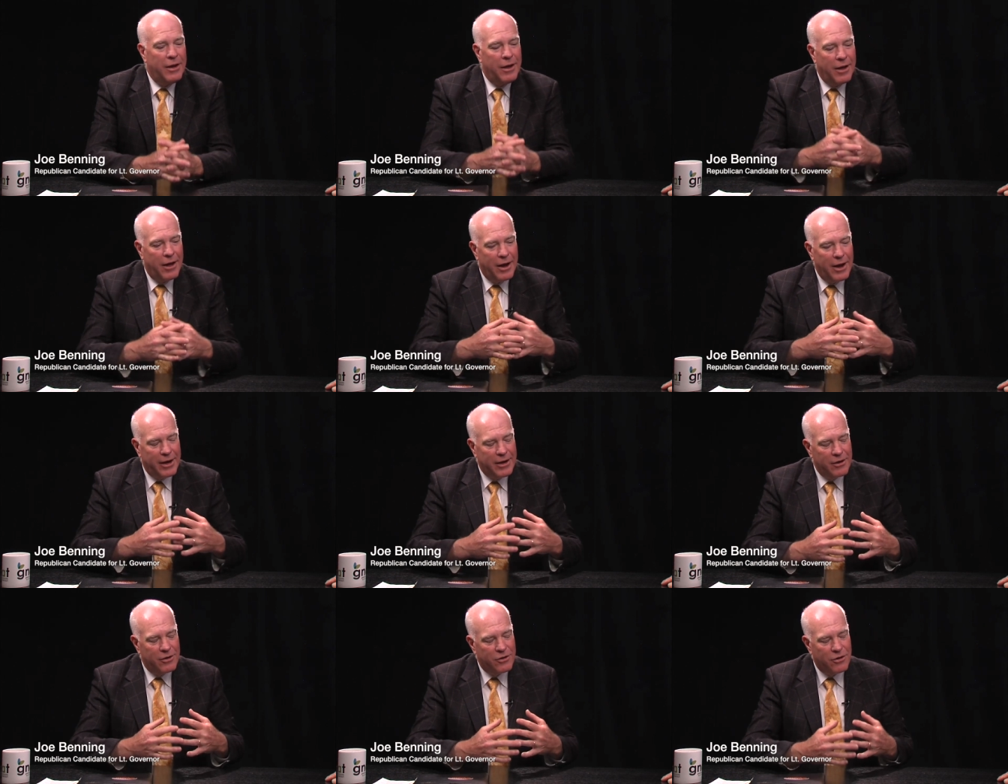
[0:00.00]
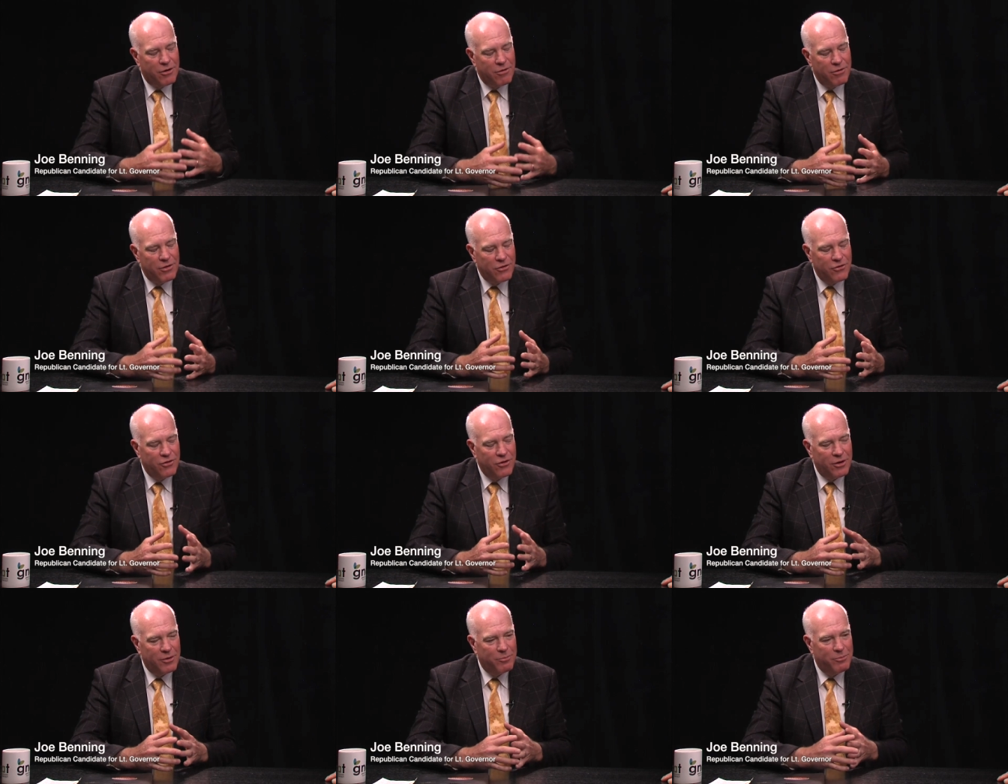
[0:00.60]
I encourage
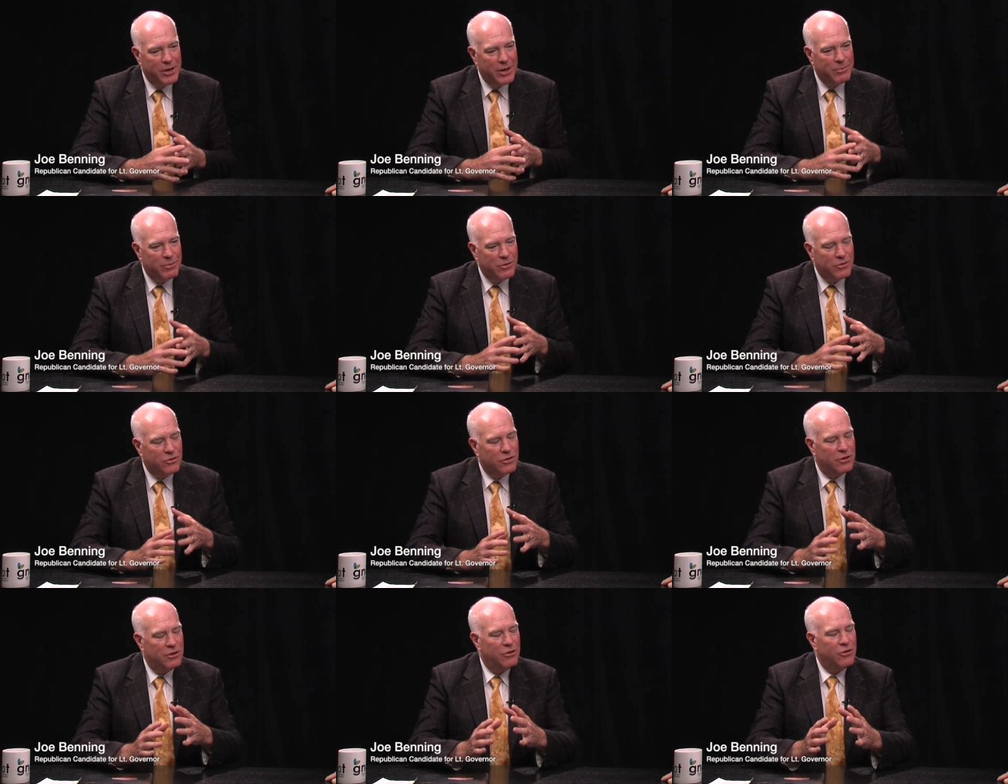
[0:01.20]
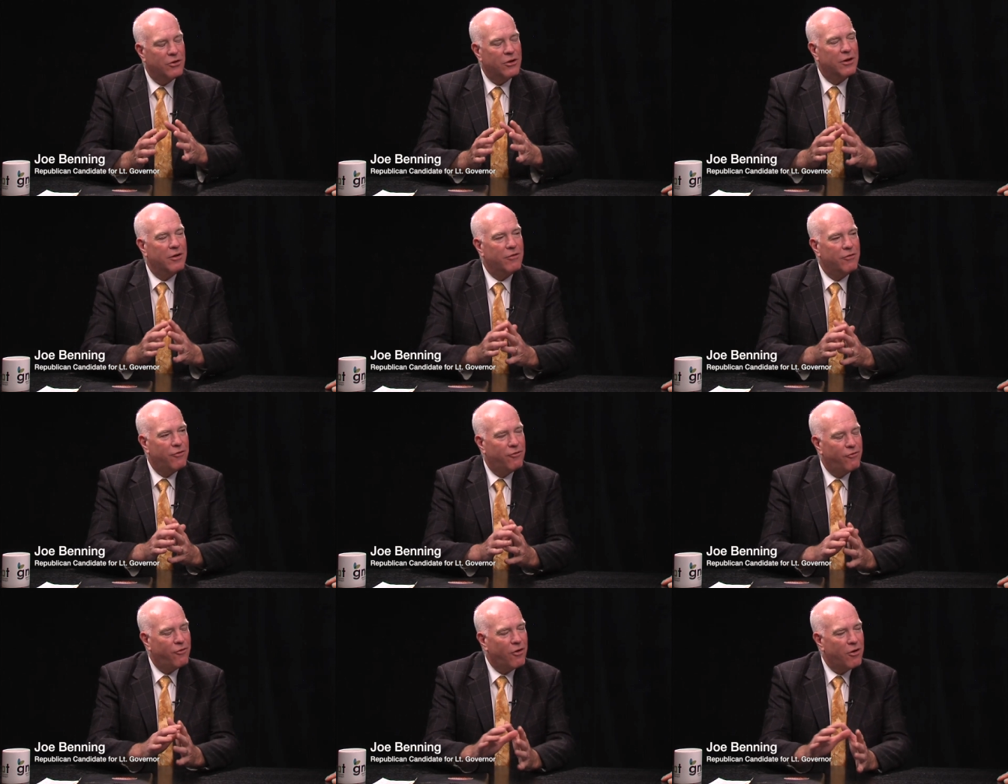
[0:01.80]
young people to look
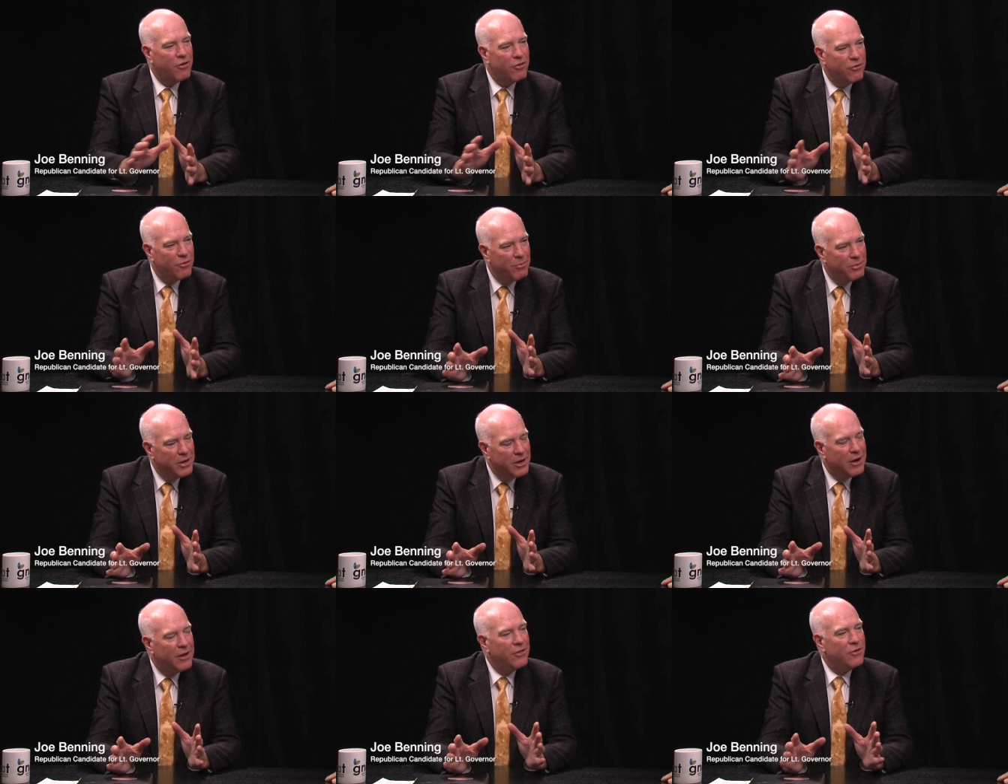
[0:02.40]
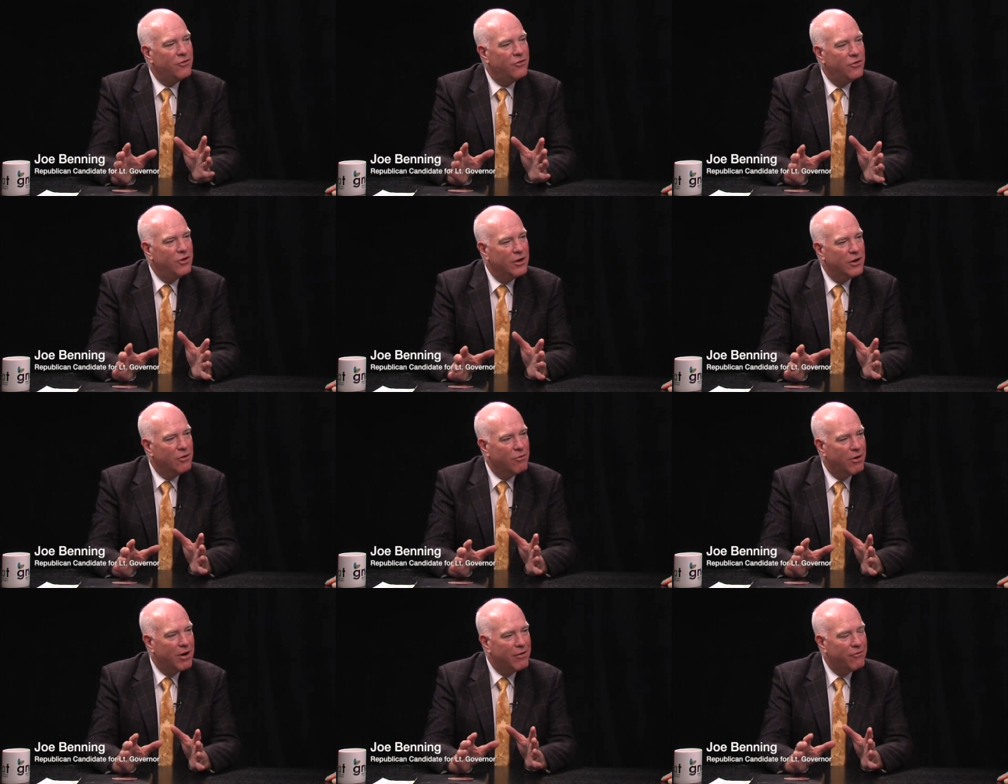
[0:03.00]
farther beyond the
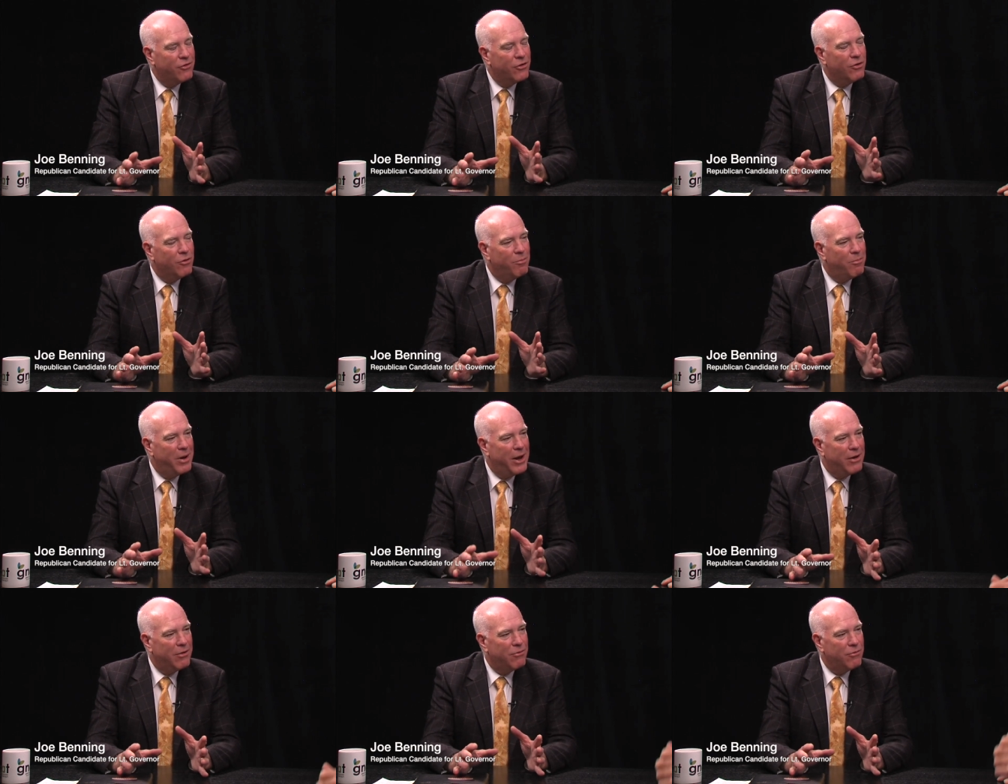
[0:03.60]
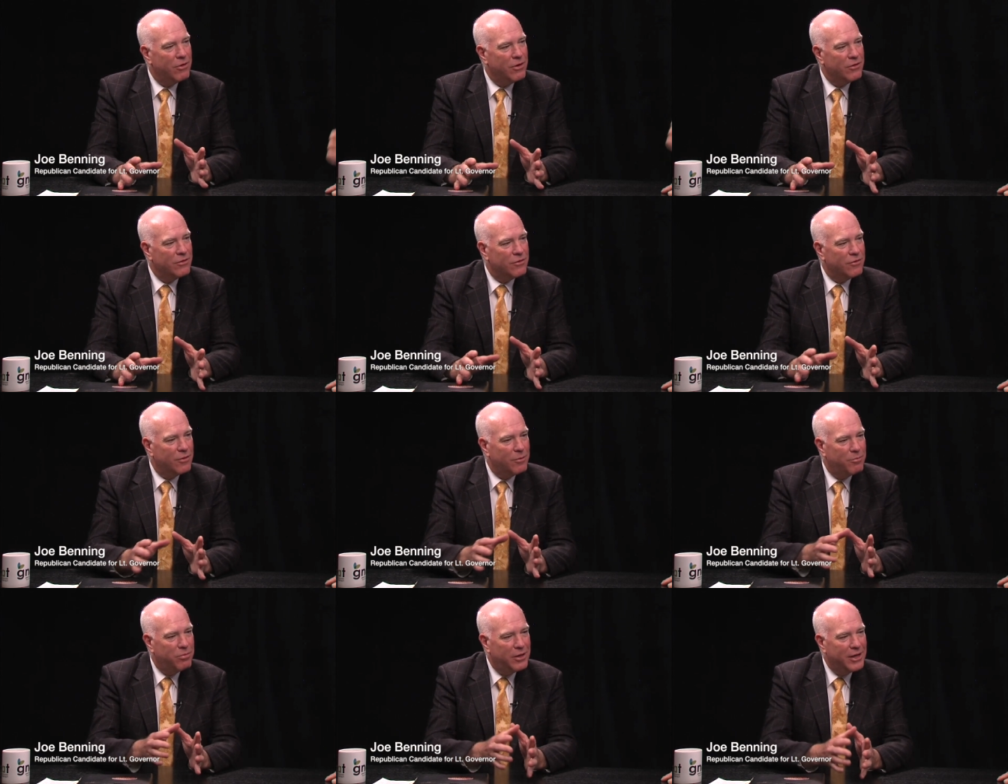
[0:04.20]
geographical boundaries
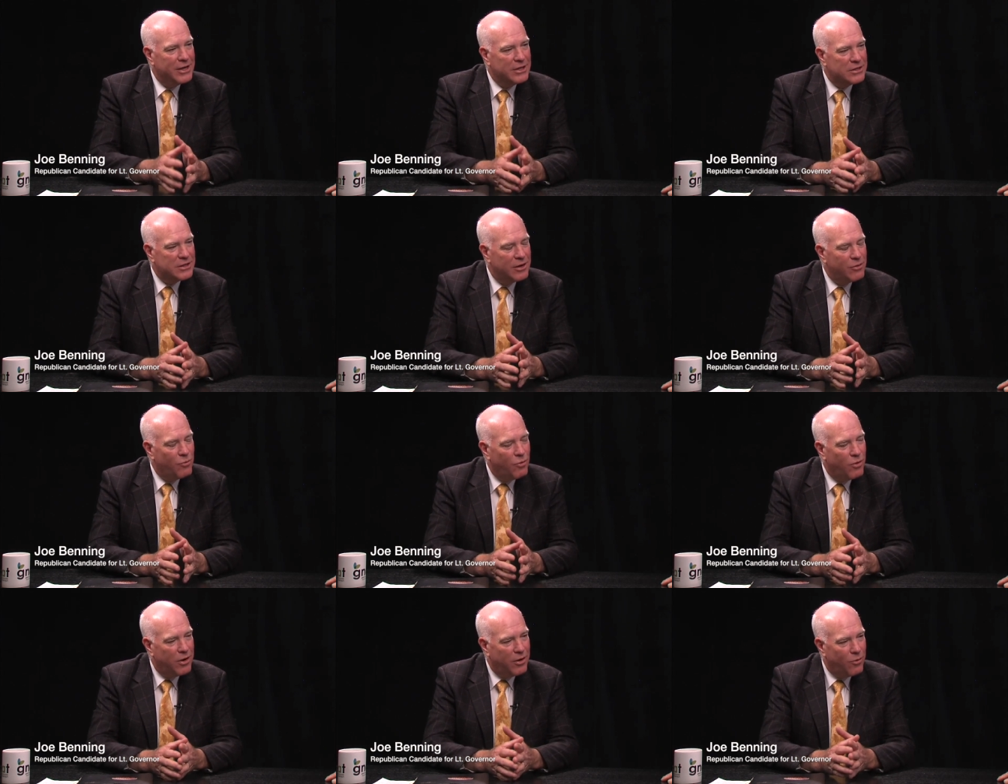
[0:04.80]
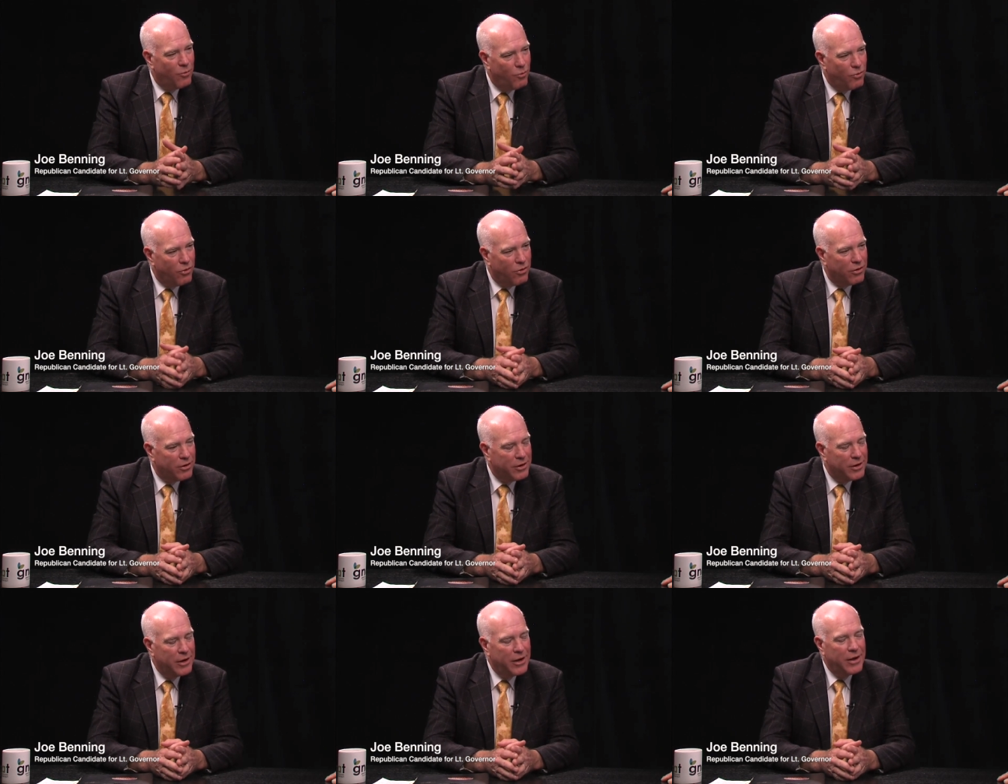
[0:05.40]
of the place they want to
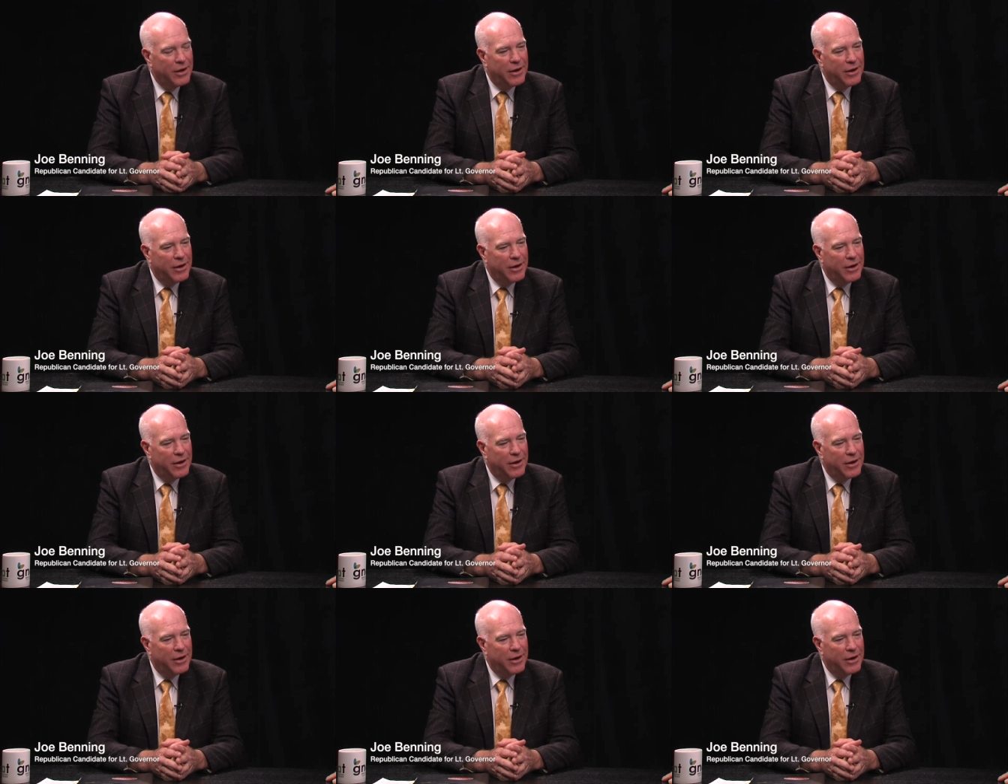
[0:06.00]
work